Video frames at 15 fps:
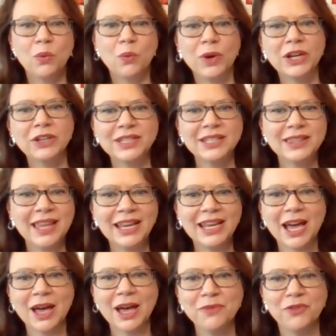where did they
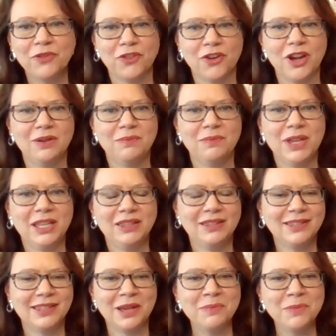come from? And
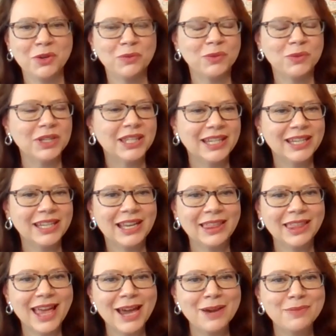some are really
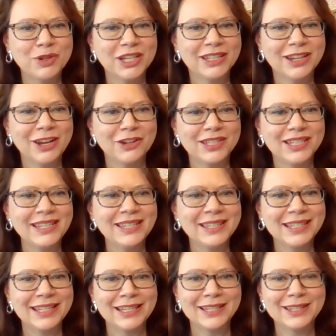elaborate and
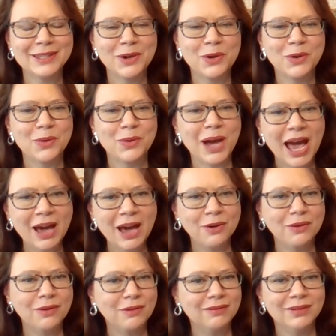artistic. So
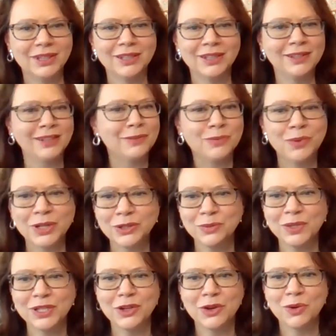how, you know, what do we
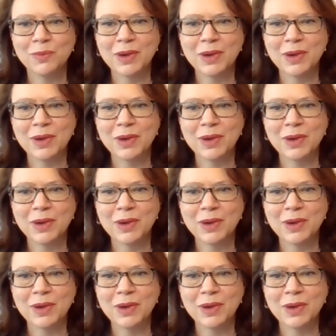know